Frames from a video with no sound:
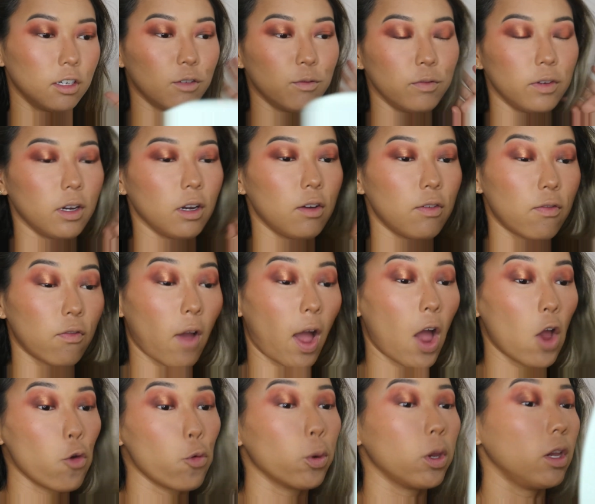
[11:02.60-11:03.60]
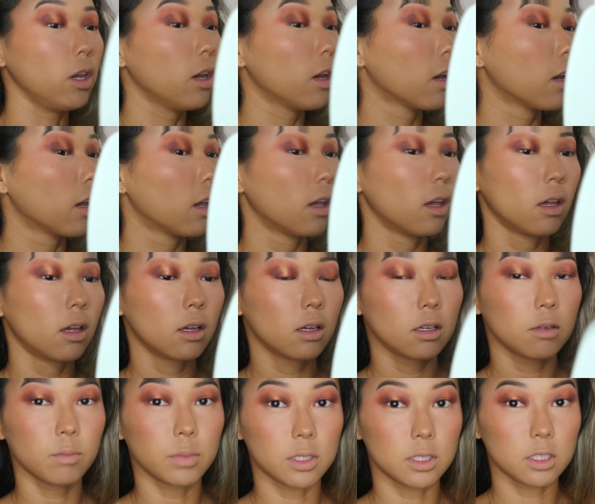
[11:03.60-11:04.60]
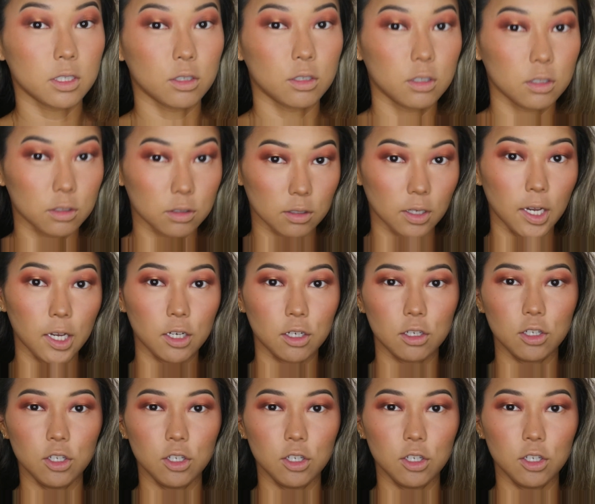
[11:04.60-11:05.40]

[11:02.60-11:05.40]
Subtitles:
Very fiery. Still like